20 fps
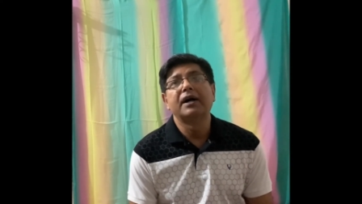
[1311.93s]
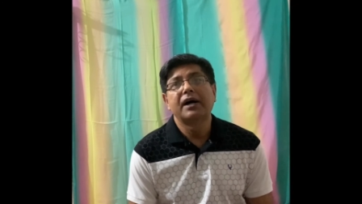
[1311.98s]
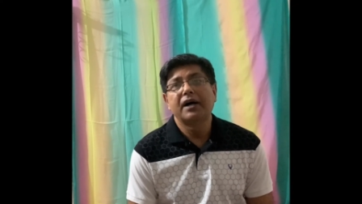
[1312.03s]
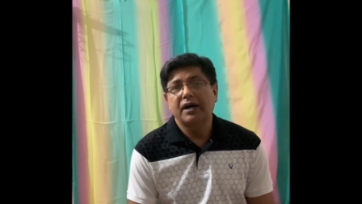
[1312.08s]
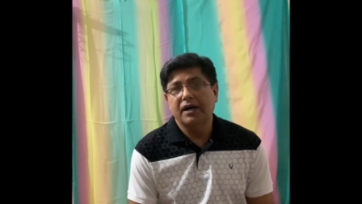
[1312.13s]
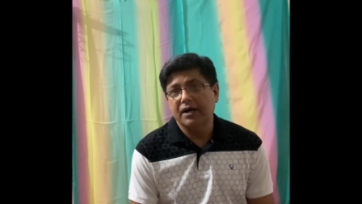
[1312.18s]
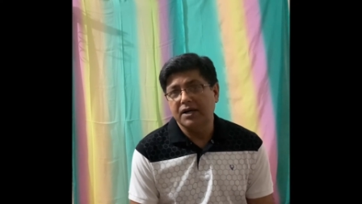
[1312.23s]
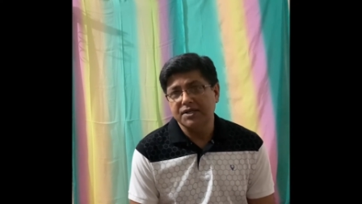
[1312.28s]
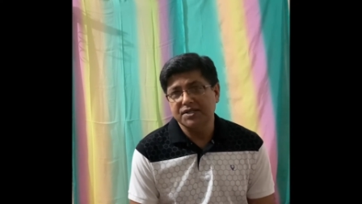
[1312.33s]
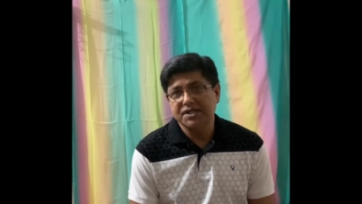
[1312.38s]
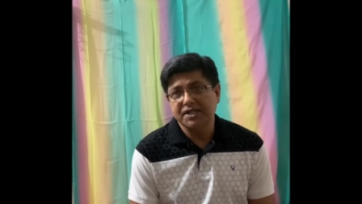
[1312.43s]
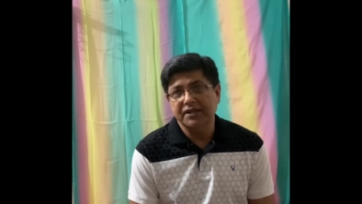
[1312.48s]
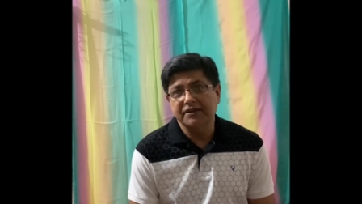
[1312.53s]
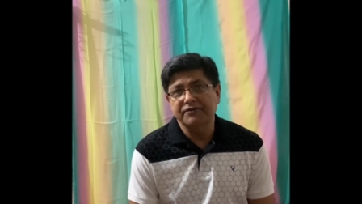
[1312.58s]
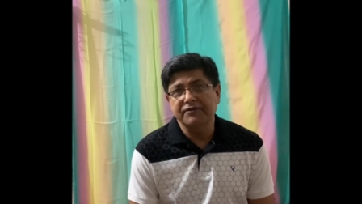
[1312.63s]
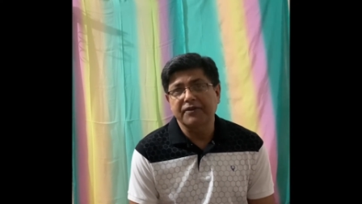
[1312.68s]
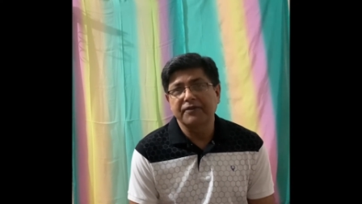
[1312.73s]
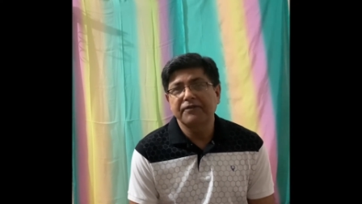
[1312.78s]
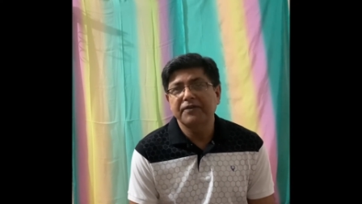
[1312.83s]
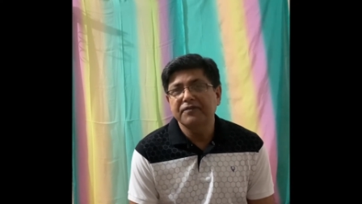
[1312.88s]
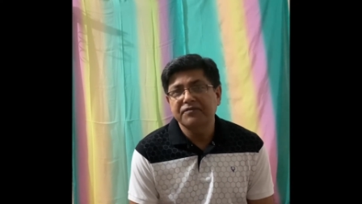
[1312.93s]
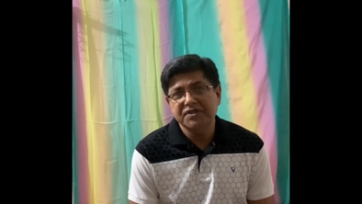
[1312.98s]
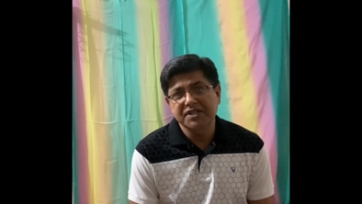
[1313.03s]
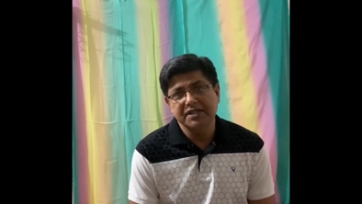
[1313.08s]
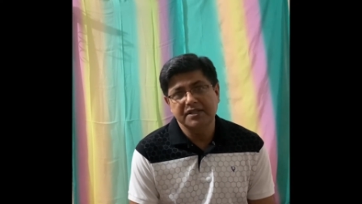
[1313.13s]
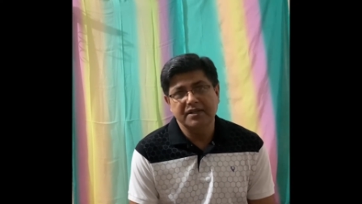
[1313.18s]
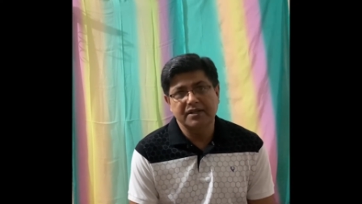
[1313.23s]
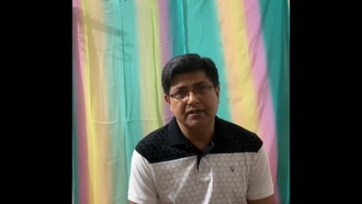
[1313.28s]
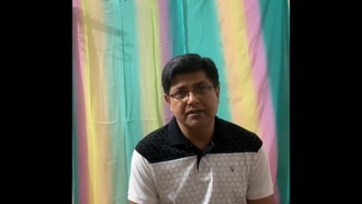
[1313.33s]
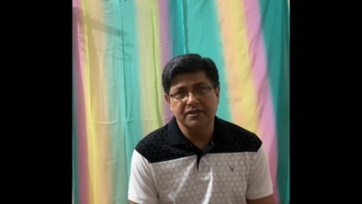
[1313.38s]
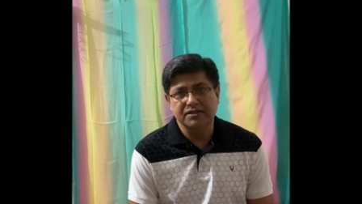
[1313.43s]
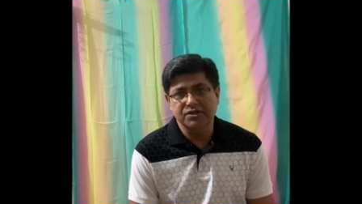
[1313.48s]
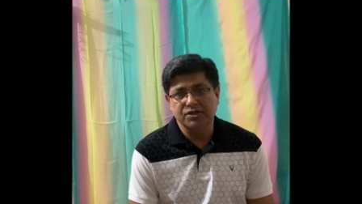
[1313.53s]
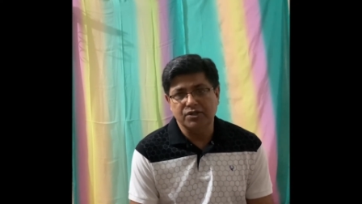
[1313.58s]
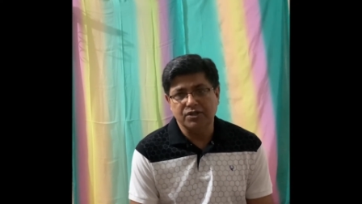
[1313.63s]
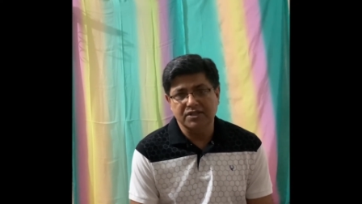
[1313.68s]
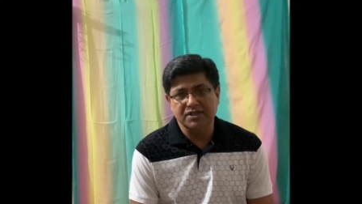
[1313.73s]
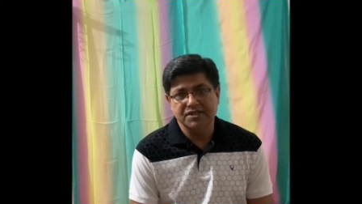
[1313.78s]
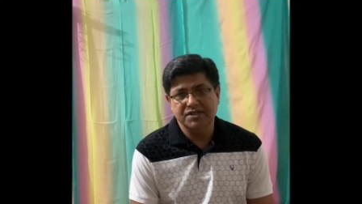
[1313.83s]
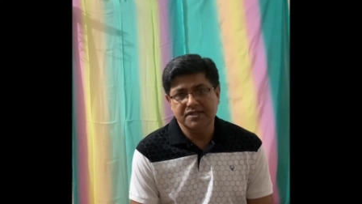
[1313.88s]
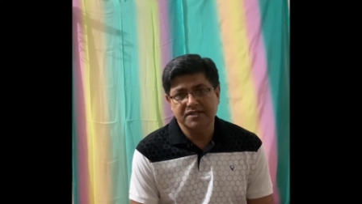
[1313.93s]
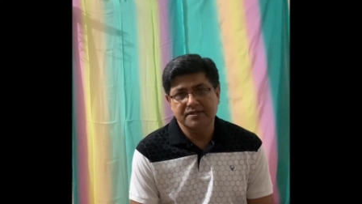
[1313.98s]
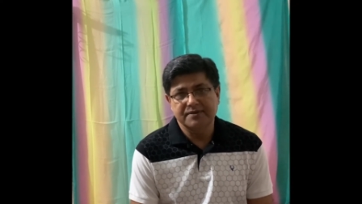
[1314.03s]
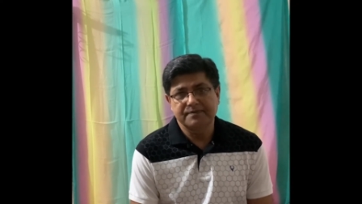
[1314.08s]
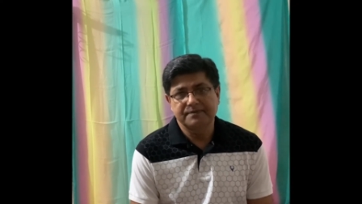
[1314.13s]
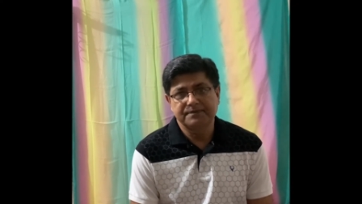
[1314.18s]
asking for $1,500.